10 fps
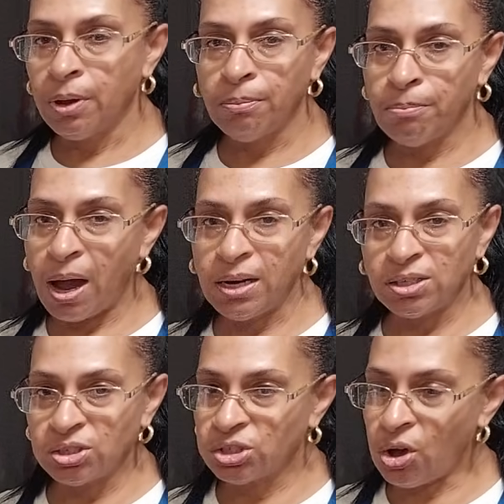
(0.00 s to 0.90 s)

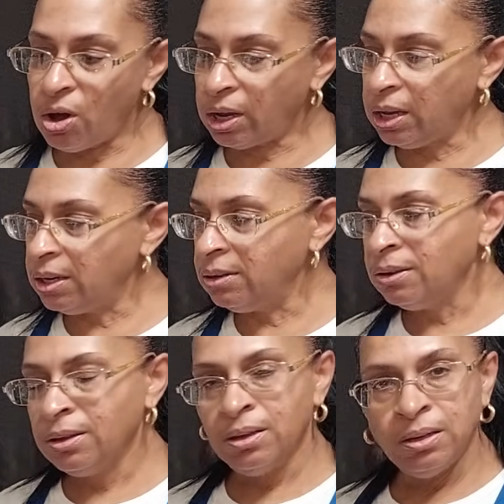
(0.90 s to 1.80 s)
Minds are talking.
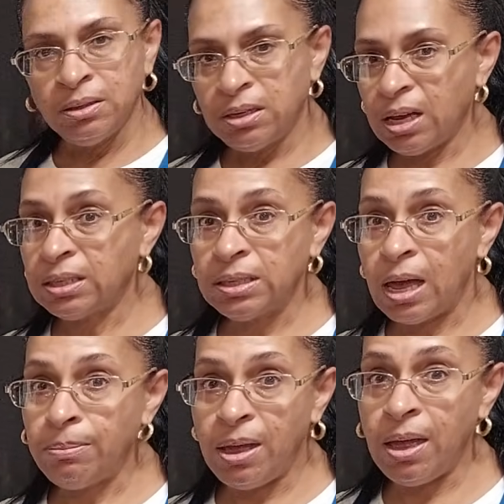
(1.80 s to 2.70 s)
That's
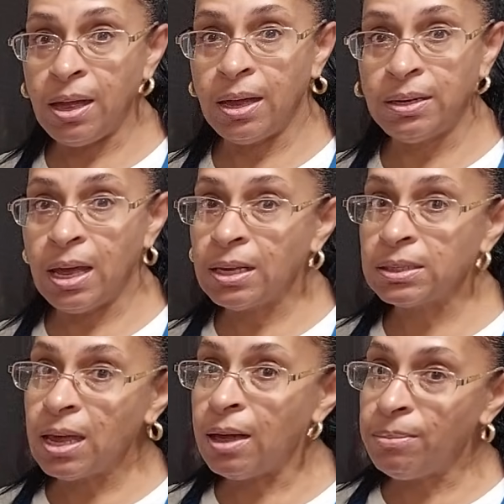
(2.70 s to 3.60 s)
not bad.
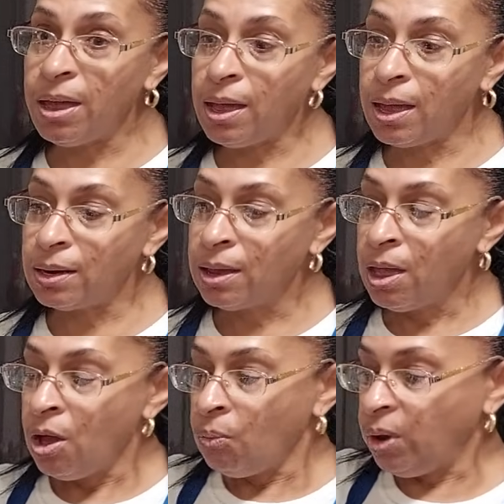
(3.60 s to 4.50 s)
That's not bad.
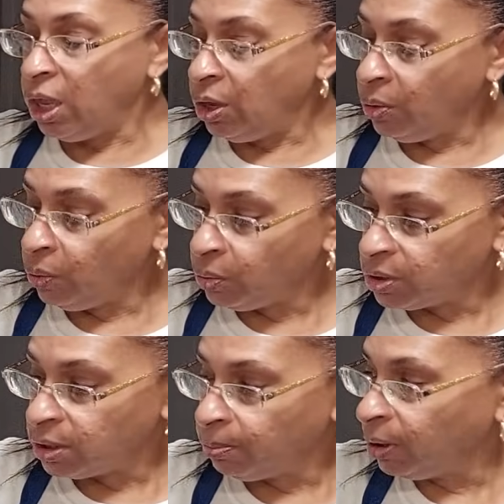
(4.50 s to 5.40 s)
We use
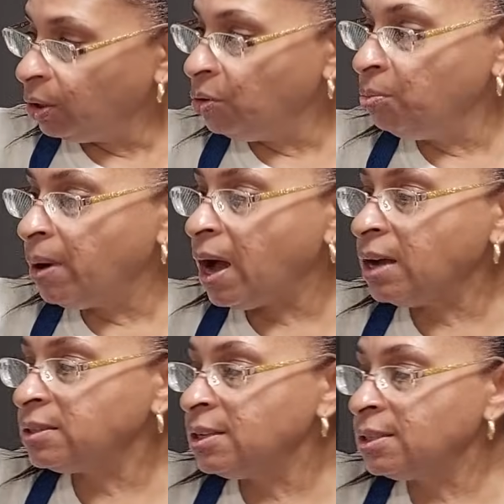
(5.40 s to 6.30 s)
the balloon
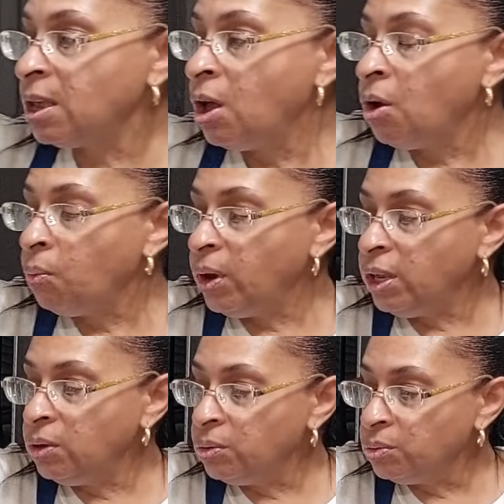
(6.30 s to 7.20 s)
boxes. We
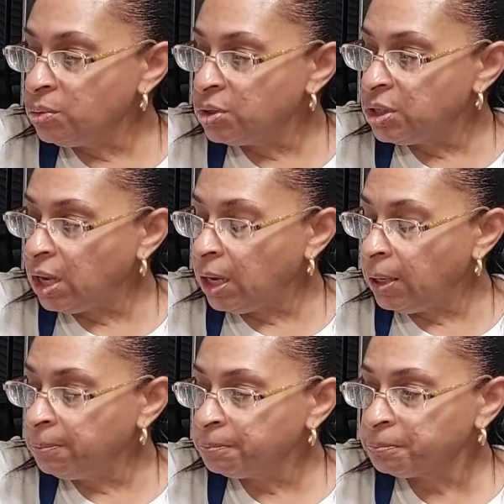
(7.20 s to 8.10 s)
use the,